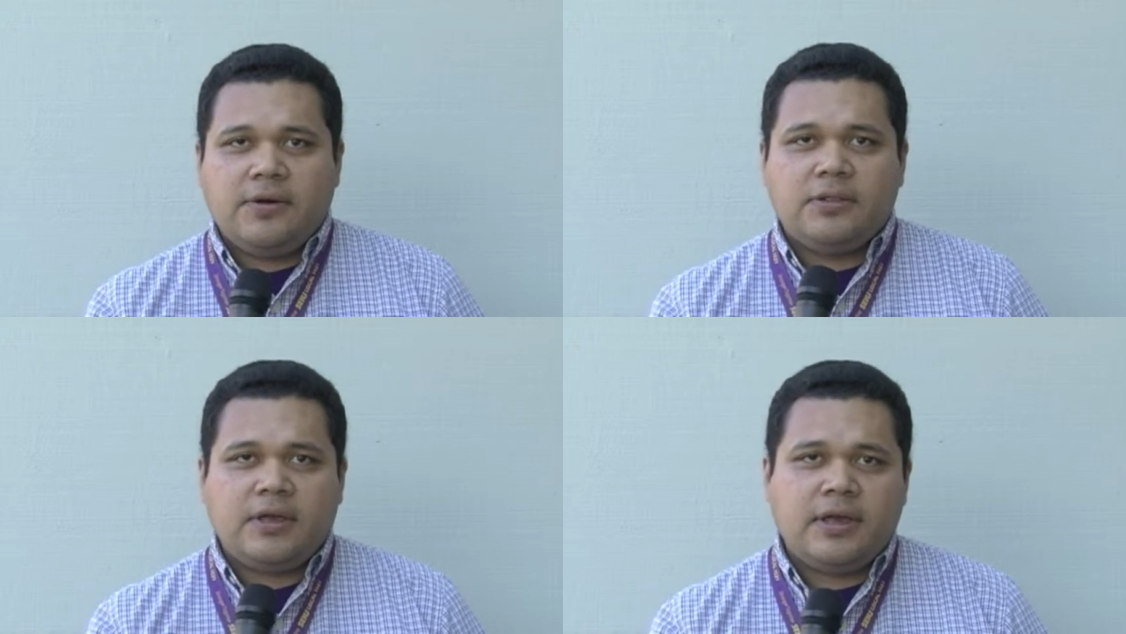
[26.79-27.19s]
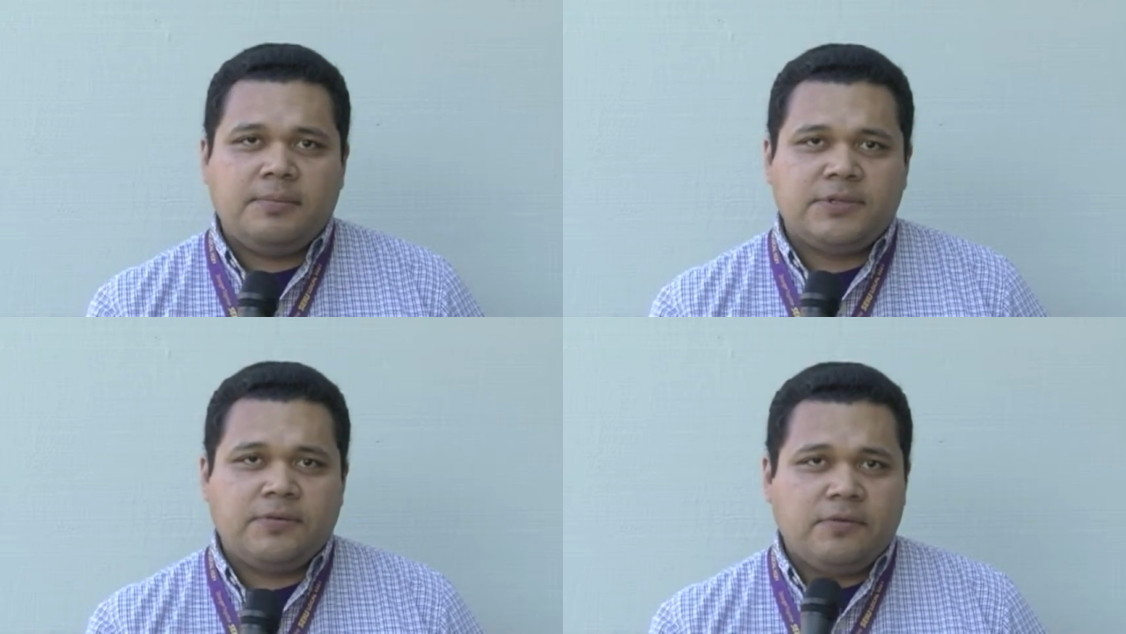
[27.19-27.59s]
at all
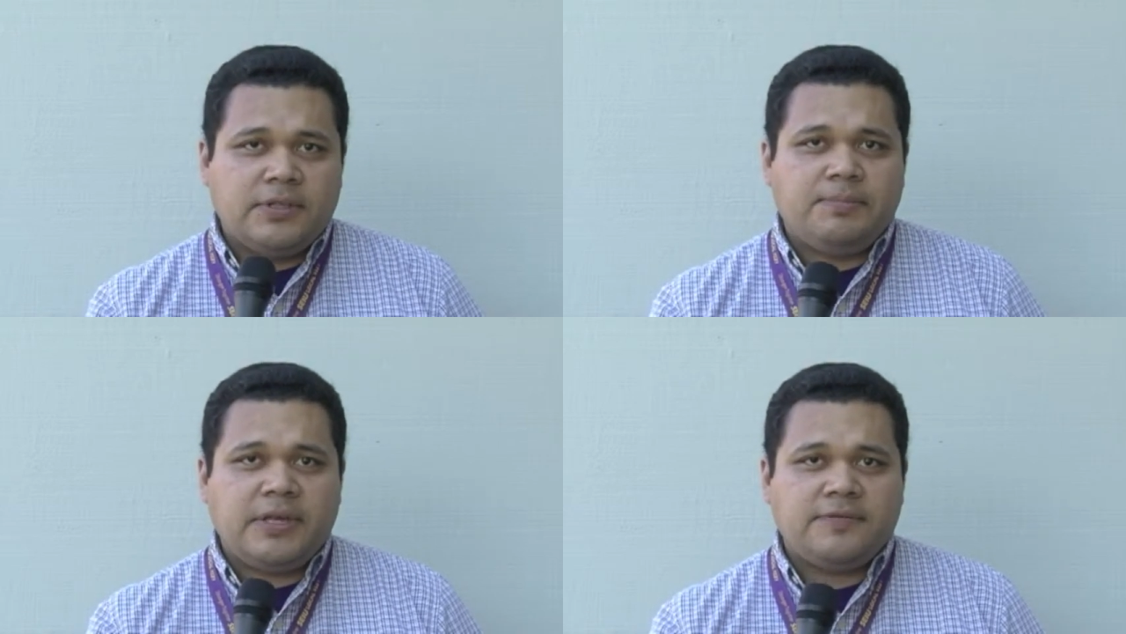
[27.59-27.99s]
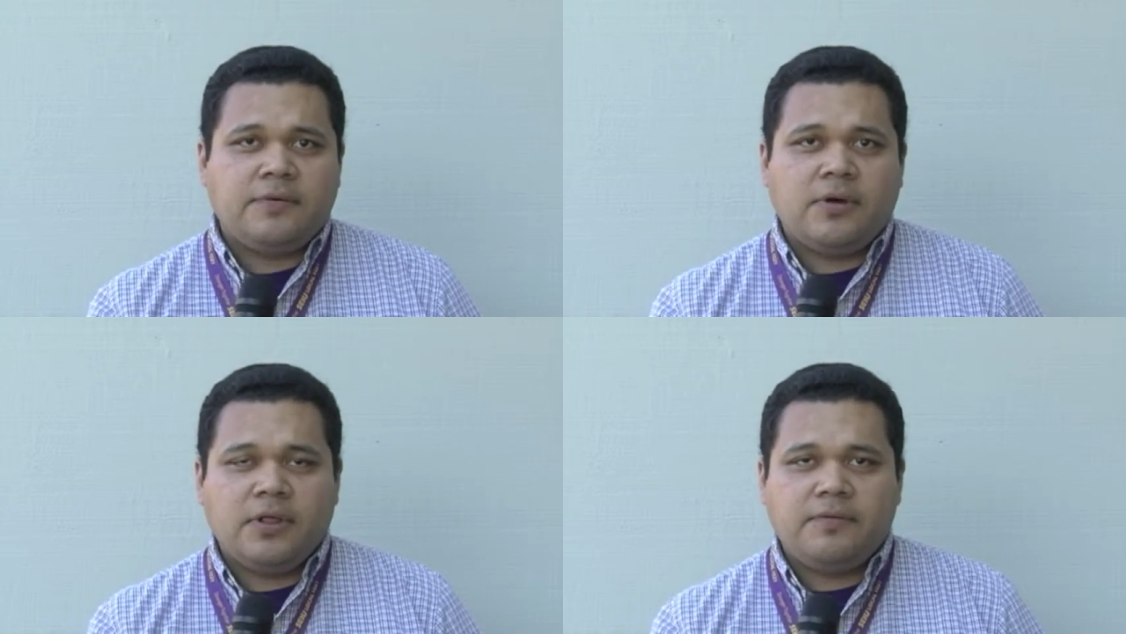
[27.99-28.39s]
times for what's
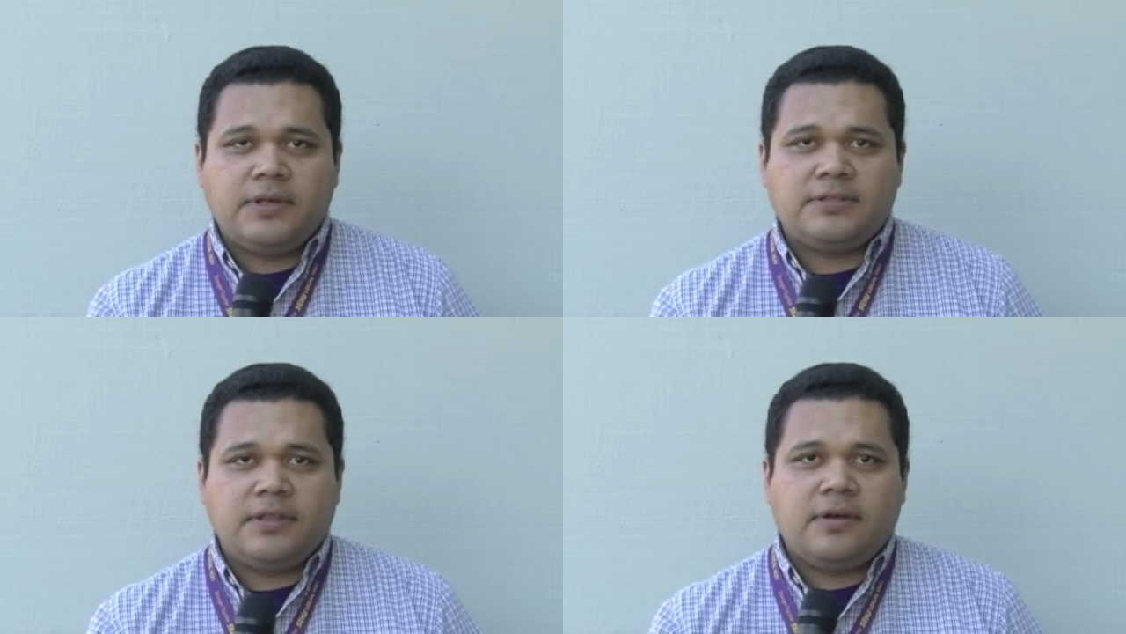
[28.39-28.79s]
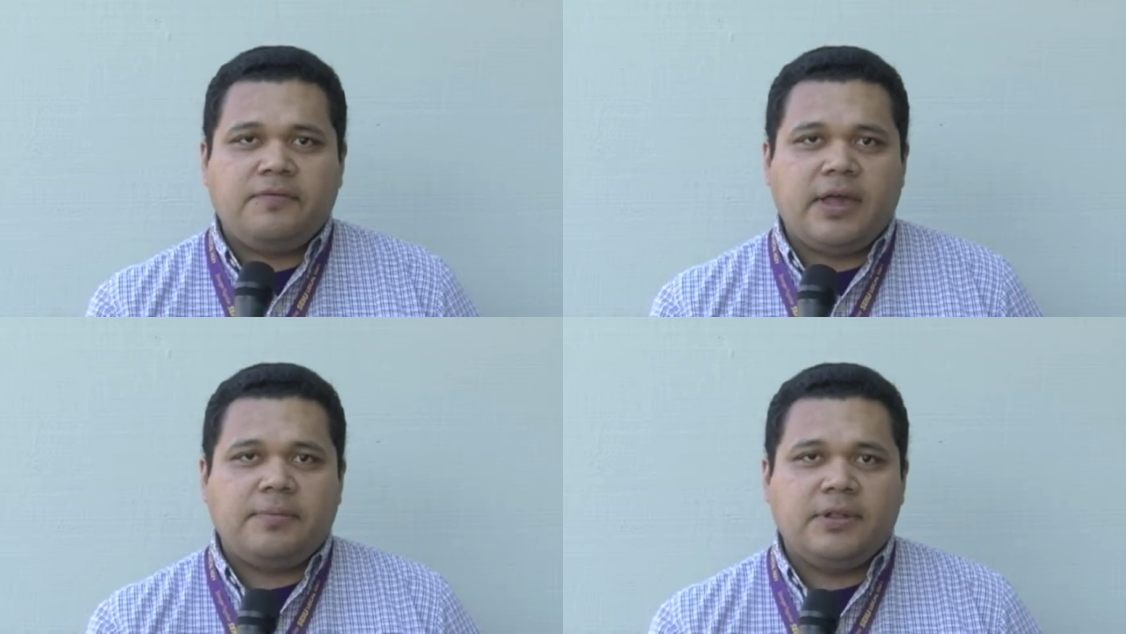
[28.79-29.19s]
best for all of us and
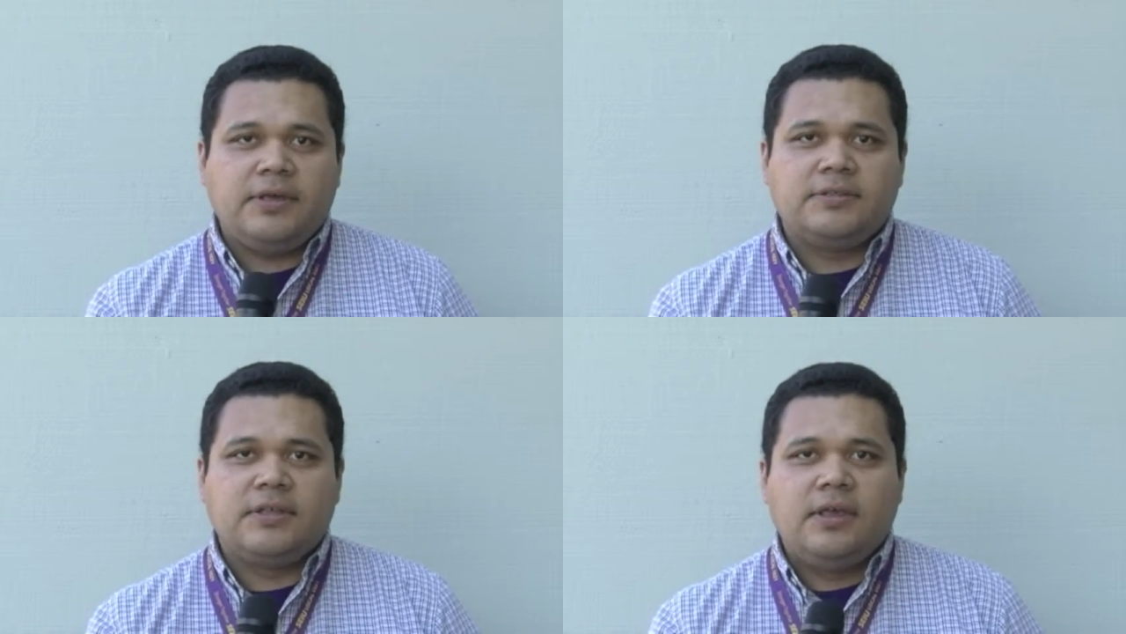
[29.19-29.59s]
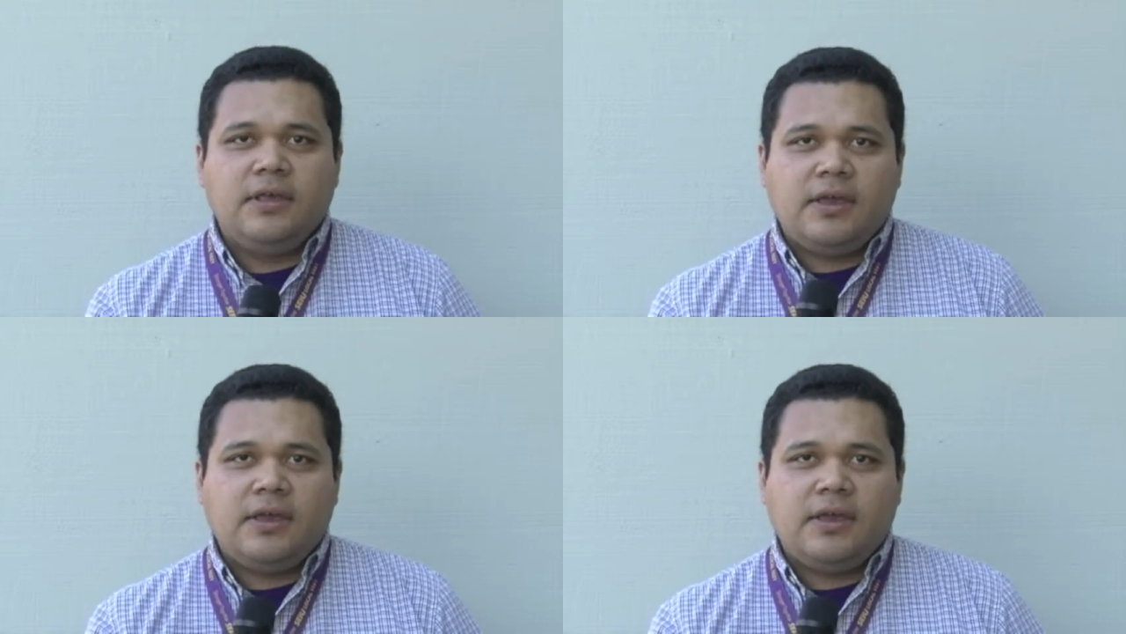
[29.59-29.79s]
our families